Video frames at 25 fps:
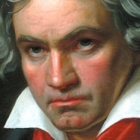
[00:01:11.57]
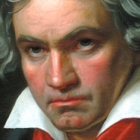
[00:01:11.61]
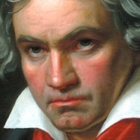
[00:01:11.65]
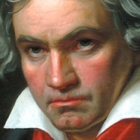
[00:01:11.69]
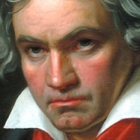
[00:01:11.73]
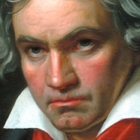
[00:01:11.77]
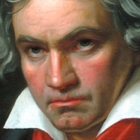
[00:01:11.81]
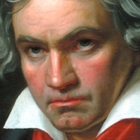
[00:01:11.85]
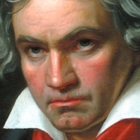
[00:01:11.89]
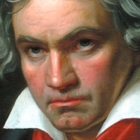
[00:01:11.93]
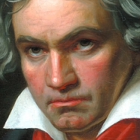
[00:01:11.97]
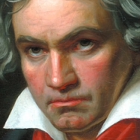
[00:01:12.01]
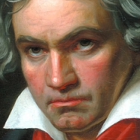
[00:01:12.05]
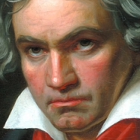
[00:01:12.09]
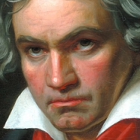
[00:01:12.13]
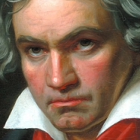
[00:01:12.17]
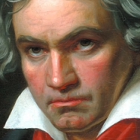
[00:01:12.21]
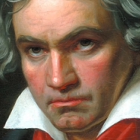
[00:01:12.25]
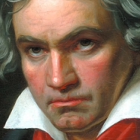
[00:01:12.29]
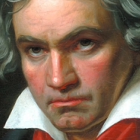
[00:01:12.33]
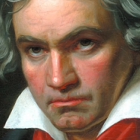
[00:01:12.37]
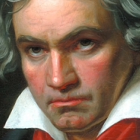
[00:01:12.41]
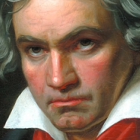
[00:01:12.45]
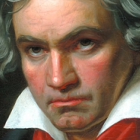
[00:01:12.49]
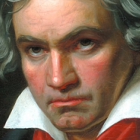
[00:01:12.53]
But
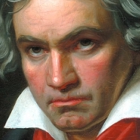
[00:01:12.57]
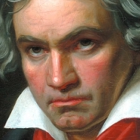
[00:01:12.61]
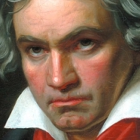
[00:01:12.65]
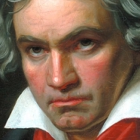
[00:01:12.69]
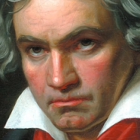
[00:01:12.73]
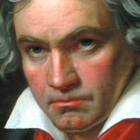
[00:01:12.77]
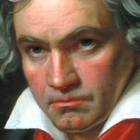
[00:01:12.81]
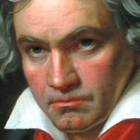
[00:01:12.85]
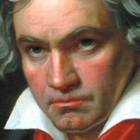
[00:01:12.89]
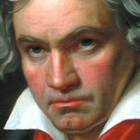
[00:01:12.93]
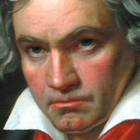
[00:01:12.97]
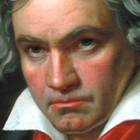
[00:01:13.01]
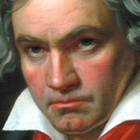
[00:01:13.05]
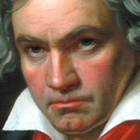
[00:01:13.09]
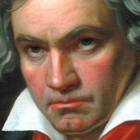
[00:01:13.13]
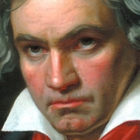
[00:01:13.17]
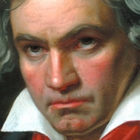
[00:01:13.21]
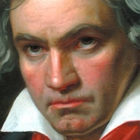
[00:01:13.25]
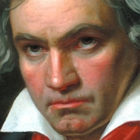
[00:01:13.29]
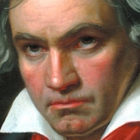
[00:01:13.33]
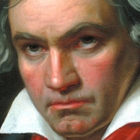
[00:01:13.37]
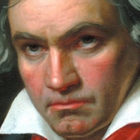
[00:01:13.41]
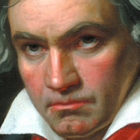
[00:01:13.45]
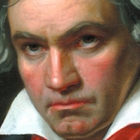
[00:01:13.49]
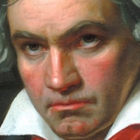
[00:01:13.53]
mm, it is
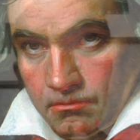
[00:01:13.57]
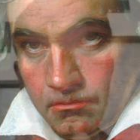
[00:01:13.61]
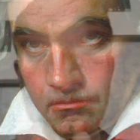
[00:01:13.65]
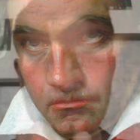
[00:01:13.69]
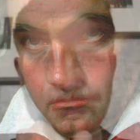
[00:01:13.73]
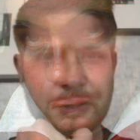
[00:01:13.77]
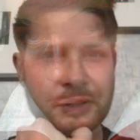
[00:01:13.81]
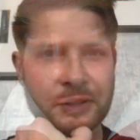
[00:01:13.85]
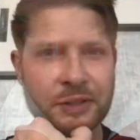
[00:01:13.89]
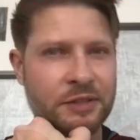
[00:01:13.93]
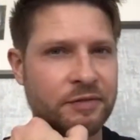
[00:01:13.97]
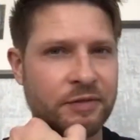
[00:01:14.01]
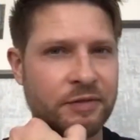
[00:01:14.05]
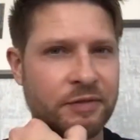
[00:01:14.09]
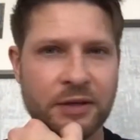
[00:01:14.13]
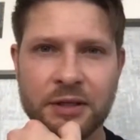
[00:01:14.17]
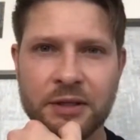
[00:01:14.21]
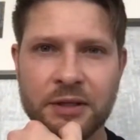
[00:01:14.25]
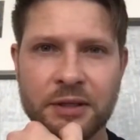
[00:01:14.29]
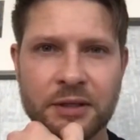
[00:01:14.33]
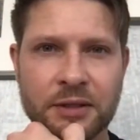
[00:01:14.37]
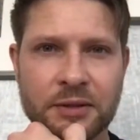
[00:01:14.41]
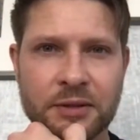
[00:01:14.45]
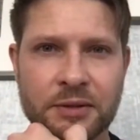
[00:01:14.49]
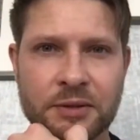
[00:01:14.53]
it is an
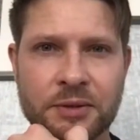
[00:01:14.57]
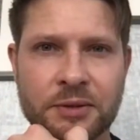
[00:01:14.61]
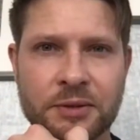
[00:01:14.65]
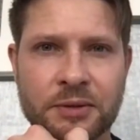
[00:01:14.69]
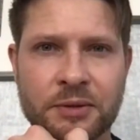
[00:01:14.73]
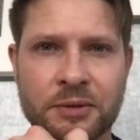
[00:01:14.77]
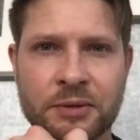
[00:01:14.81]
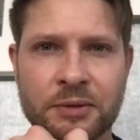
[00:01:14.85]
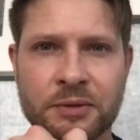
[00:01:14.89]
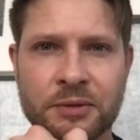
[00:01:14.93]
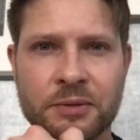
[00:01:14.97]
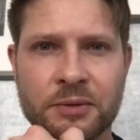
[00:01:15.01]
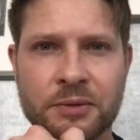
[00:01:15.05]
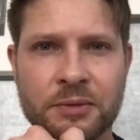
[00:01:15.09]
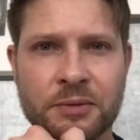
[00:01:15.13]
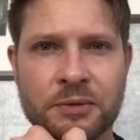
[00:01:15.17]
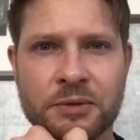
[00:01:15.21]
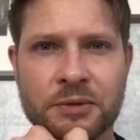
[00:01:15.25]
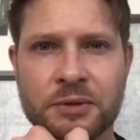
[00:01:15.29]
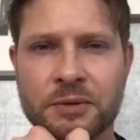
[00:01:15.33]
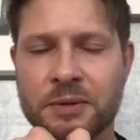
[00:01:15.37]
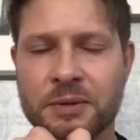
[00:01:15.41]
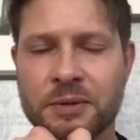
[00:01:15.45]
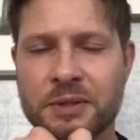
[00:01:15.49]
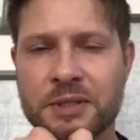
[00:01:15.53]
experiment because the
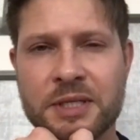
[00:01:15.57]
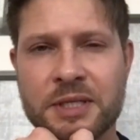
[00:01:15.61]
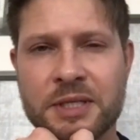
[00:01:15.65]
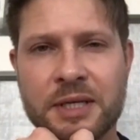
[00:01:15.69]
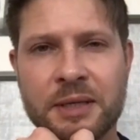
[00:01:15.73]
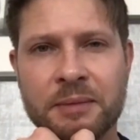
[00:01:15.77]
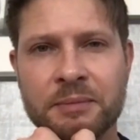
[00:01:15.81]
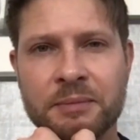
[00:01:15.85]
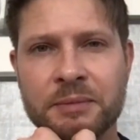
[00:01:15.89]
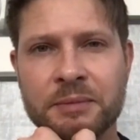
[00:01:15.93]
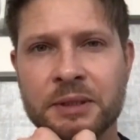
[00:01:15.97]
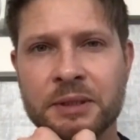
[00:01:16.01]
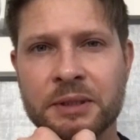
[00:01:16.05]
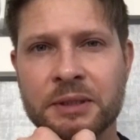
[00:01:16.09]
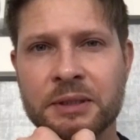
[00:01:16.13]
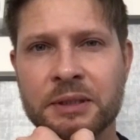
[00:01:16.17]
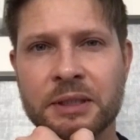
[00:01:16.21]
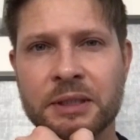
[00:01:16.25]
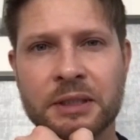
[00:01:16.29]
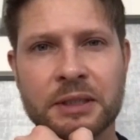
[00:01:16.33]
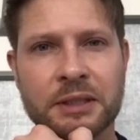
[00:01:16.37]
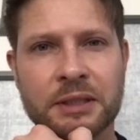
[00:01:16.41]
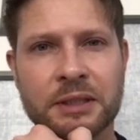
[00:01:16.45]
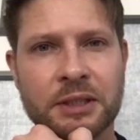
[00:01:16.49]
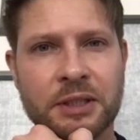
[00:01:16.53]
form of it is very
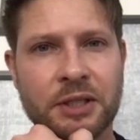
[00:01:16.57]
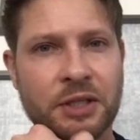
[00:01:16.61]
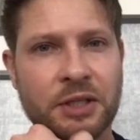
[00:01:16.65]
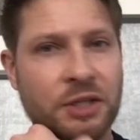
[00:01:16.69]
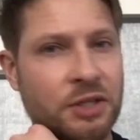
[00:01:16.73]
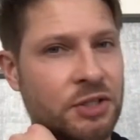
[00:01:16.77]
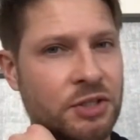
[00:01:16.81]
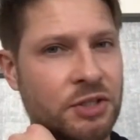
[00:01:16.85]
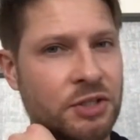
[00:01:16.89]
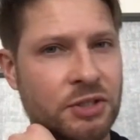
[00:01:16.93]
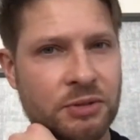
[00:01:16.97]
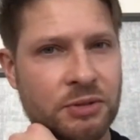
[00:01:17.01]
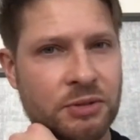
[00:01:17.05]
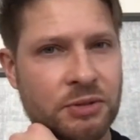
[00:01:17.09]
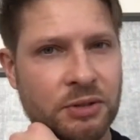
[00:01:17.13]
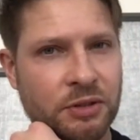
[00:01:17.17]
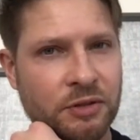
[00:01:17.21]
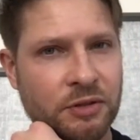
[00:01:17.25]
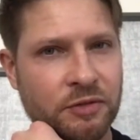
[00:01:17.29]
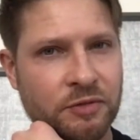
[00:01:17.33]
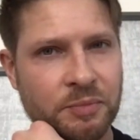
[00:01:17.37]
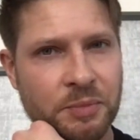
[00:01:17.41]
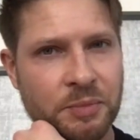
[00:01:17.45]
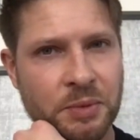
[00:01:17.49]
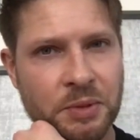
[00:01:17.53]
un unusual,
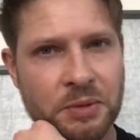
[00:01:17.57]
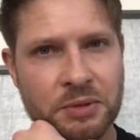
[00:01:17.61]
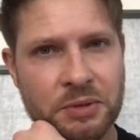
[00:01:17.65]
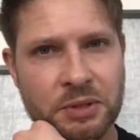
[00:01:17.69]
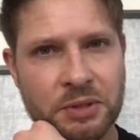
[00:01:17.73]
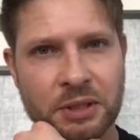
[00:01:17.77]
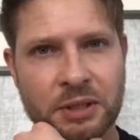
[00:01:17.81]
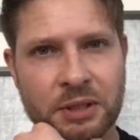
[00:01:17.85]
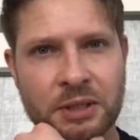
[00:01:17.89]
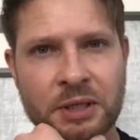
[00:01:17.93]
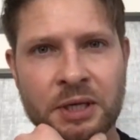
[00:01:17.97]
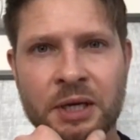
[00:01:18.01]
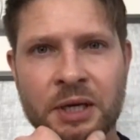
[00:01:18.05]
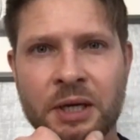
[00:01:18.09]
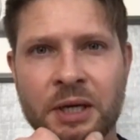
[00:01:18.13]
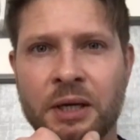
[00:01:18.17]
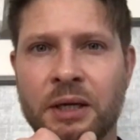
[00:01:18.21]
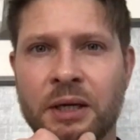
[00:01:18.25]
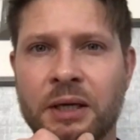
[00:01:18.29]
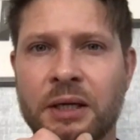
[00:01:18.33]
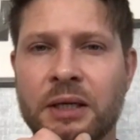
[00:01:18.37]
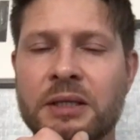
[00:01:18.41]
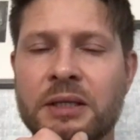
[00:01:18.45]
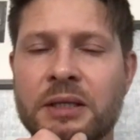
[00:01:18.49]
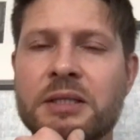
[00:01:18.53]
something that history
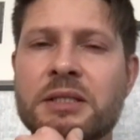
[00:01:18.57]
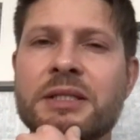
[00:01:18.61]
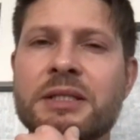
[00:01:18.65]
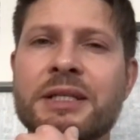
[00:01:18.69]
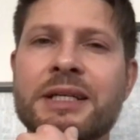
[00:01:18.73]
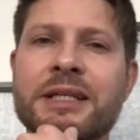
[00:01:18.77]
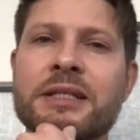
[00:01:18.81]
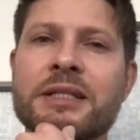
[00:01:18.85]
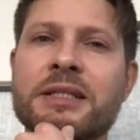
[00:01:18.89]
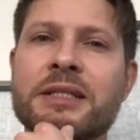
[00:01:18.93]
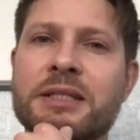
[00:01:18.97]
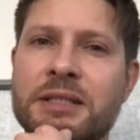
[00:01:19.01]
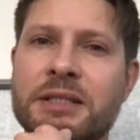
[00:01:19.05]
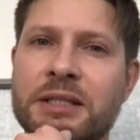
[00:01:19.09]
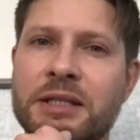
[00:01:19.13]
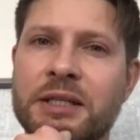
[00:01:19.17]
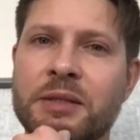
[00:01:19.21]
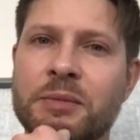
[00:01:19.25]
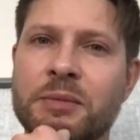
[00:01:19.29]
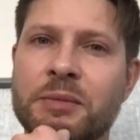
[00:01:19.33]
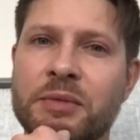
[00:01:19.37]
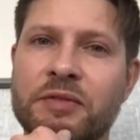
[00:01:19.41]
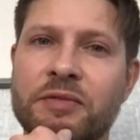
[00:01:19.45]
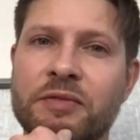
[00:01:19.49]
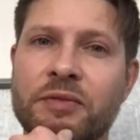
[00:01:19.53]
of music
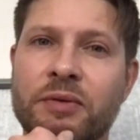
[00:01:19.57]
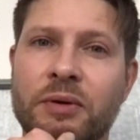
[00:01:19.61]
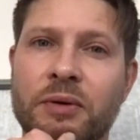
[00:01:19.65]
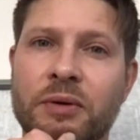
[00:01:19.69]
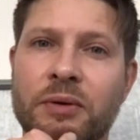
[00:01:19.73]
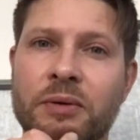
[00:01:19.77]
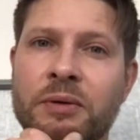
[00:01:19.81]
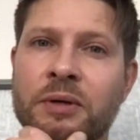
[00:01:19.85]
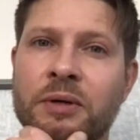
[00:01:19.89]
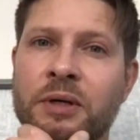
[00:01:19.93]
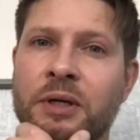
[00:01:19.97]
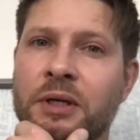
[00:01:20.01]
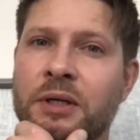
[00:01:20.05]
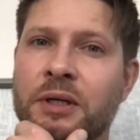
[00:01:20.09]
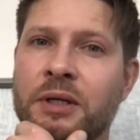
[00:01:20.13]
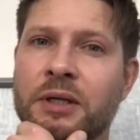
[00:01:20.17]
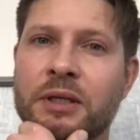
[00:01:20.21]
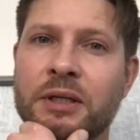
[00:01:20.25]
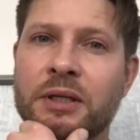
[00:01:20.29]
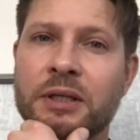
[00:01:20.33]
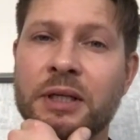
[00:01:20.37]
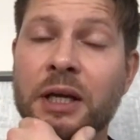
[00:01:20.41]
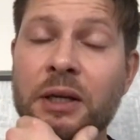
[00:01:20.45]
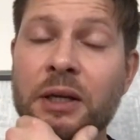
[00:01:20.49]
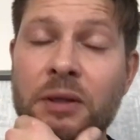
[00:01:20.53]
has not seen
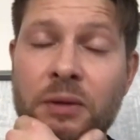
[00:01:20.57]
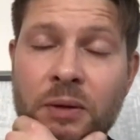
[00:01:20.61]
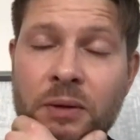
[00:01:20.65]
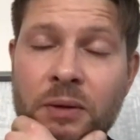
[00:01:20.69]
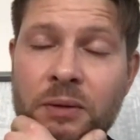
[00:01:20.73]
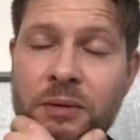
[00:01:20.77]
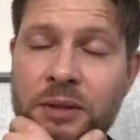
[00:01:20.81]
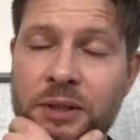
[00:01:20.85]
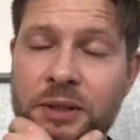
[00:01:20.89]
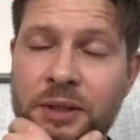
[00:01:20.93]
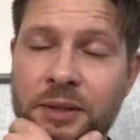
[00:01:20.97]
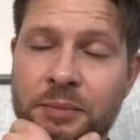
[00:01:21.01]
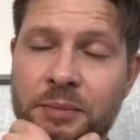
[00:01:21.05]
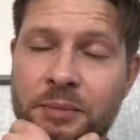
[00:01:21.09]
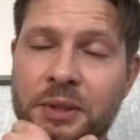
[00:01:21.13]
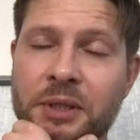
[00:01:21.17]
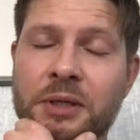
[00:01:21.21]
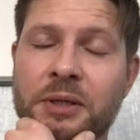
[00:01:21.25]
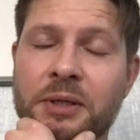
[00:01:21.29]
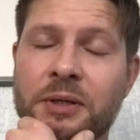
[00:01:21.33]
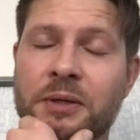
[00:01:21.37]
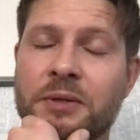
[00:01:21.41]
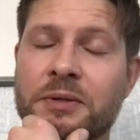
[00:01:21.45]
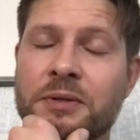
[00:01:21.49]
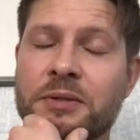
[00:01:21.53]
before. Not
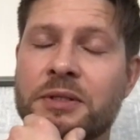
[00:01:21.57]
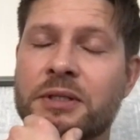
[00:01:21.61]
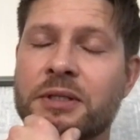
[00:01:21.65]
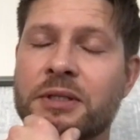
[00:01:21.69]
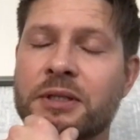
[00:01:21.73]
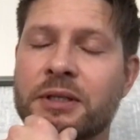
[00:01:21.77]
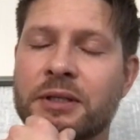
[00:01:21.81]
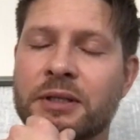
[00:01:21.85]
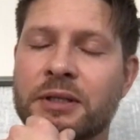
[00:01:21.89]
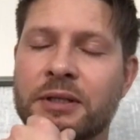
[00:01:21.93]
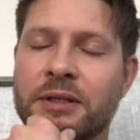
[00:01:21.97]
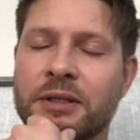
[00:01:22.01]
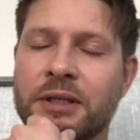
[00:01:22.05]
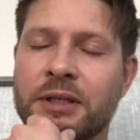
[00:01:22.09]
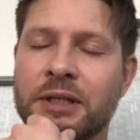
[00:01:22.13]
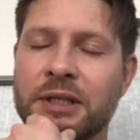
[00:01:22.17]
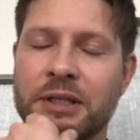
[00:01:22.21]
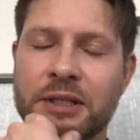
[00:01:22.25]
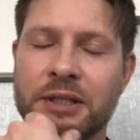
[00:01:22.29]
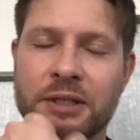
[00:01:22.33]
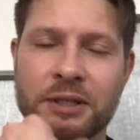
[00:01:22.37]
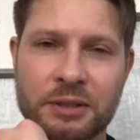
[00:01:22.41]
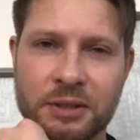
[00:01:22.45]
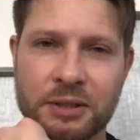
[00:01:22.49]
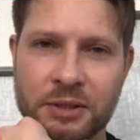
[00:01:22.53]
only because uh,
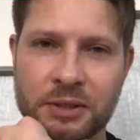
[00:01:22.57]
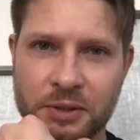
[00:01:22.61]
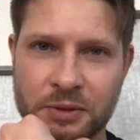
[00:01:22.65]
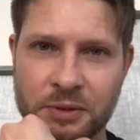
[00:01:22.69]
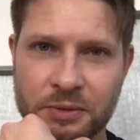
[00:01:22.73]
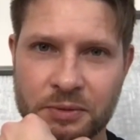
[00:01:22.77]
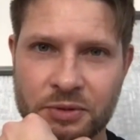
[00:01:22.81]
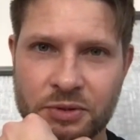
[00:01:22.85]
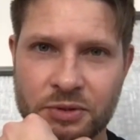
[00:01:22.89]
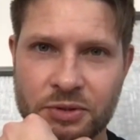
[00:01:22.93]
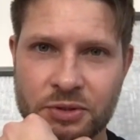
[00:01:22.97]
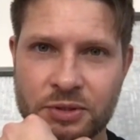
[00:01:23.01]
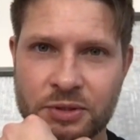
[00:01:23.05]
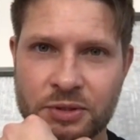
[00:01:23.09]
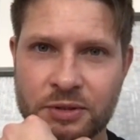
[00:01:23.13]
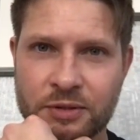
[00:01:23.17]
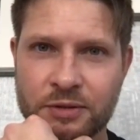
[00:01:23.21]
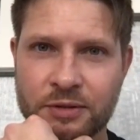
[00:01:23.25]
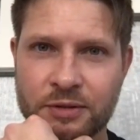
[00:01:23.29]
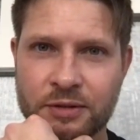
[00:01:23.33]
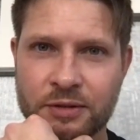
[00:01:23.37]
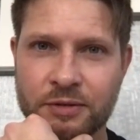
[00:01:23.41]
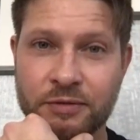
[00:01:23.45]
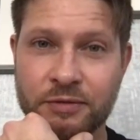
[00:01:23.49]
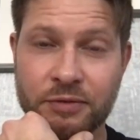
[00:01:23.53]
it includes,
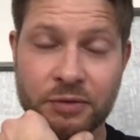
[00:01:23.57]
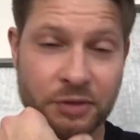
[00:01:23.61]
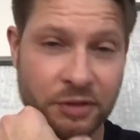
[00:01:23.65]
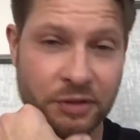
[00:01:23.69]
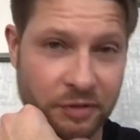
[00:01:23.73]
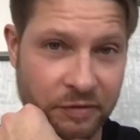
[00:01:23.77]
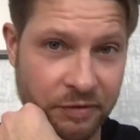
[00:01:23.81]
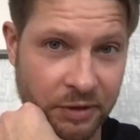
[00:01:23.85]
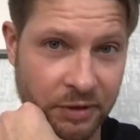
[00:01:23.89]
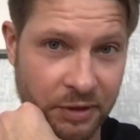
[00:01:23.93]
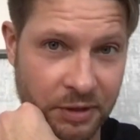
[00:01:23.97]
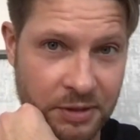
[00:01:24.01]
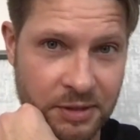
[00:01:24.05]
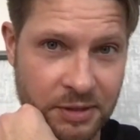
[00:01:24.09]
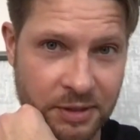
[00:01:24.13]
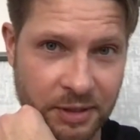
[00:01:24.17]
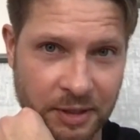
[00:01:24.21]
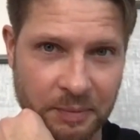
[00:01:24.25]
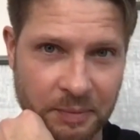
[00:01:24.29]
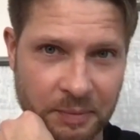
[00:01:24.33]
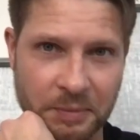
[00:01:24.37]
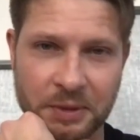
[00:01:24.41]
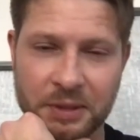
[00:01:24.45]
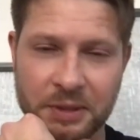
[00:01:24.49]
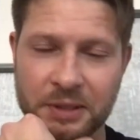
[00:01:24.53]
for the first
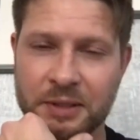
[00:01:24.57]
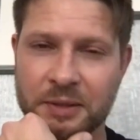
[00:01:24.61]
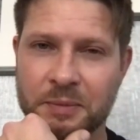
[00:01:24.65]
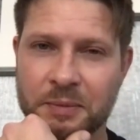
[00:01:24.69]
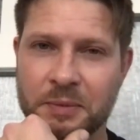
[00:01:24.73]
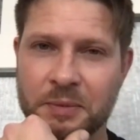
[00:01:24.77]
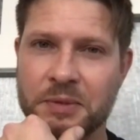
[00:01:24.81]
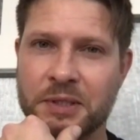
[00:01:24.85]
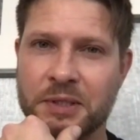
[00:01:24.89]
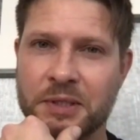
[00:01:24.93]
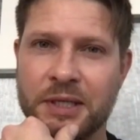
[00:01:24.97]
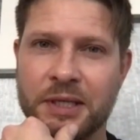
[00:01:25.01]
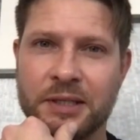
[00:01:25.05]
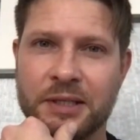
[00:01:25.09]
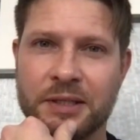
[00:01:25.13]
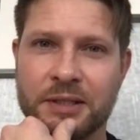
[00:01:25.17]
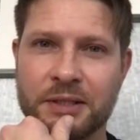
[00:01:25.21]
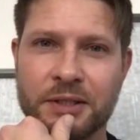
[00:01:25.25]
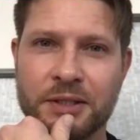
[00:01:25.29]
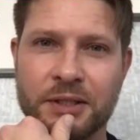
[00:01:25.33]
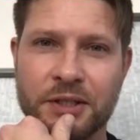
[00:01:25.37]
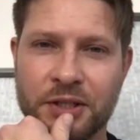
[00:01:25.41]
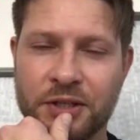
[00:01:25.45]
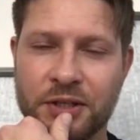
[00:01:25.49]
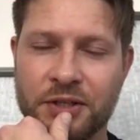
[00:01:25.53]
time in the musical
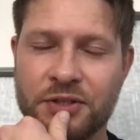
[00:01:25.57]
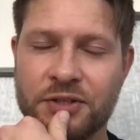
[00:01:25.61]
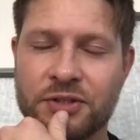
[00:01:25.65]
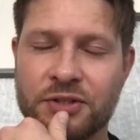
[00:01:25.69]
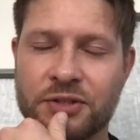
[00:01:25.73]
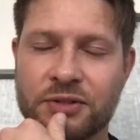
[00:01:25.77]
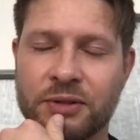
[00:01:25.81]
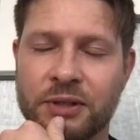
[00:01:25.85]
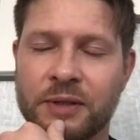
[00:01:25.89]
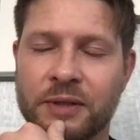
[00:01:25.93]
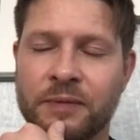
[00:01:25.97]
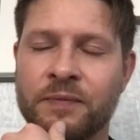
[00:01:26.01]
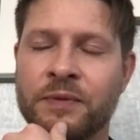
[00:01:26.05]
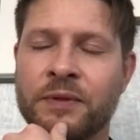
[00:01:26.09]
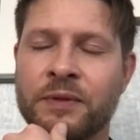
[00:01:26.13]
history,